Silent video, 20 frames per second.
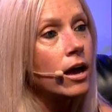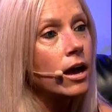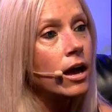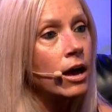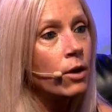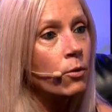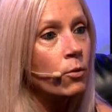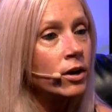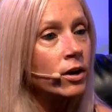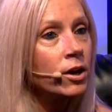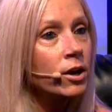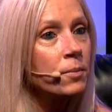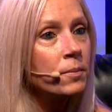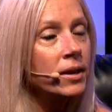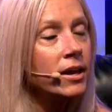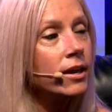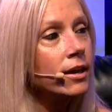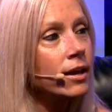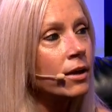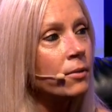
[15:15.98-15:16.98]
I want to
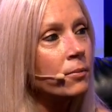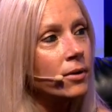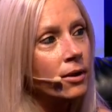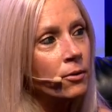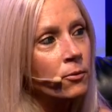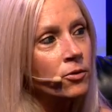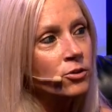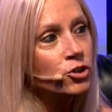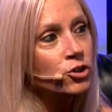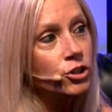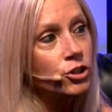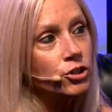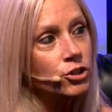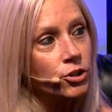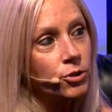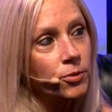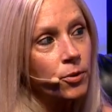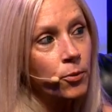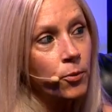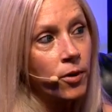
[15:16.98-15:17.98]
compete again, but I want you to
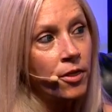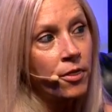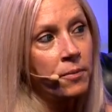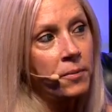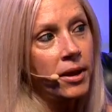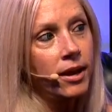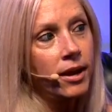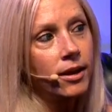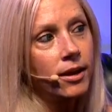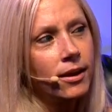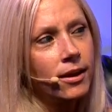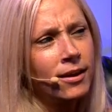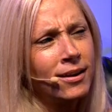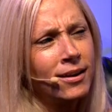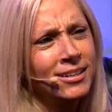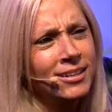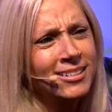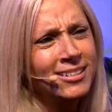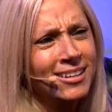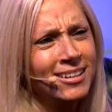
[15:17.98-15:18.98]
do it with me. And
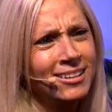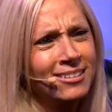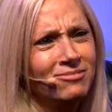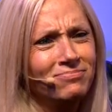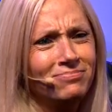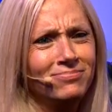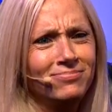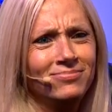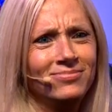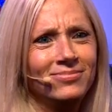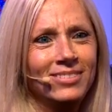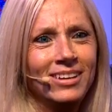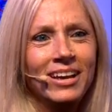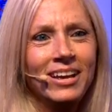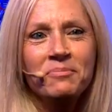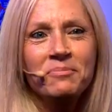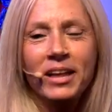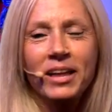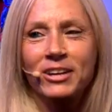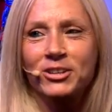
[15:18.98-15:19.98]
I said,
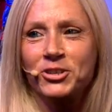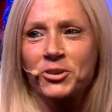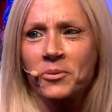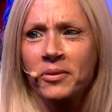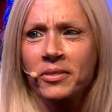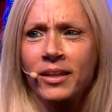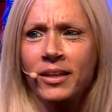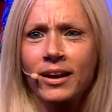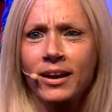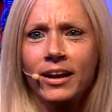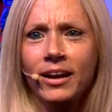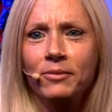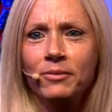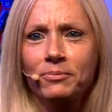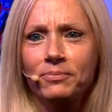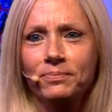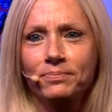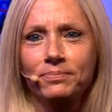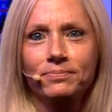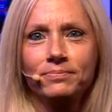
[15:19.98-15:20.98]
I'm not doing that. I
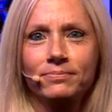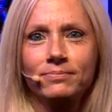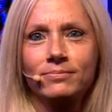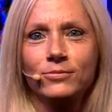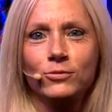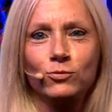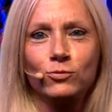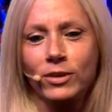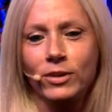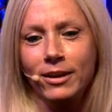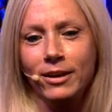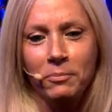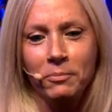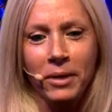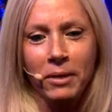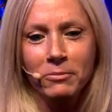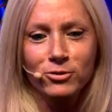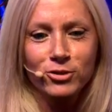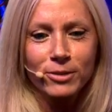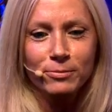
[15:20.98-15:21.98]
get a
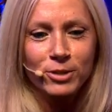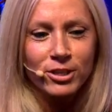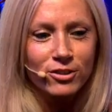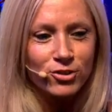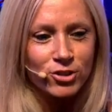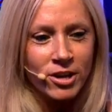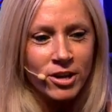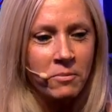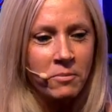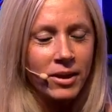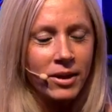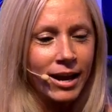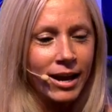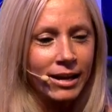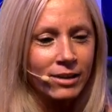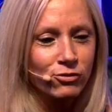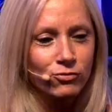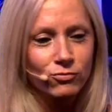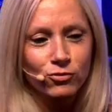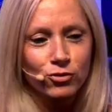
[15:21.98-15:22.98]
membership to the gym and
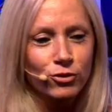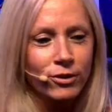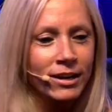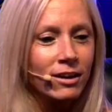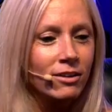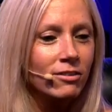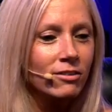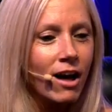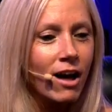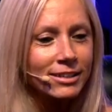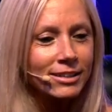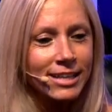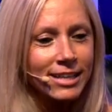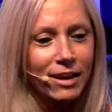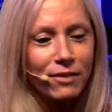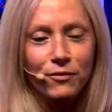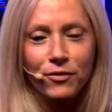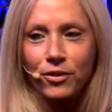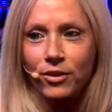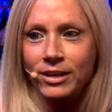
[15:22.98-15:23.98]
I drink a
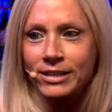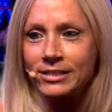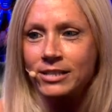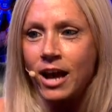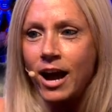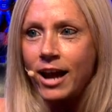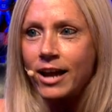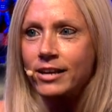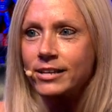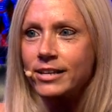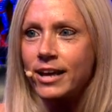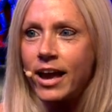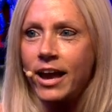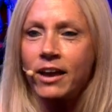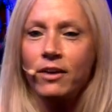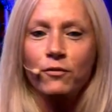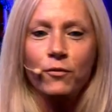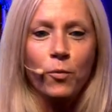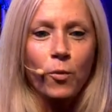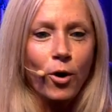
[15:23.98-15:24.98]
latte for the entire day
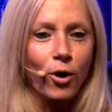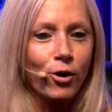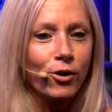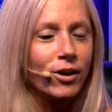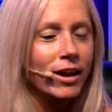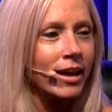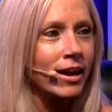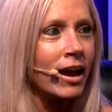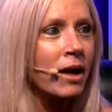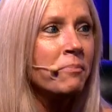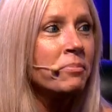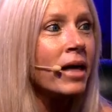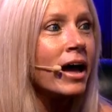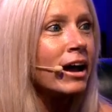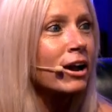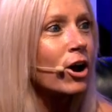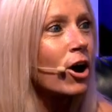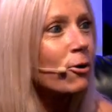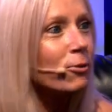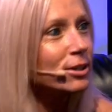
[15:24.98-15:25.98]
of work, and I'm
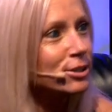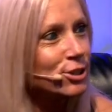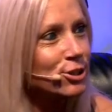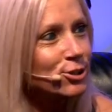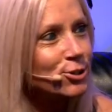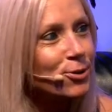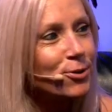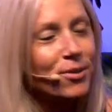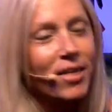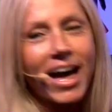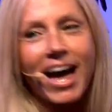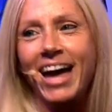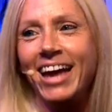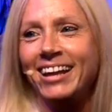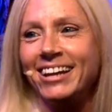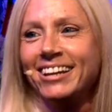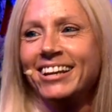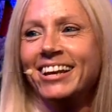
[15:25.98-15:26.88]
not going to do that.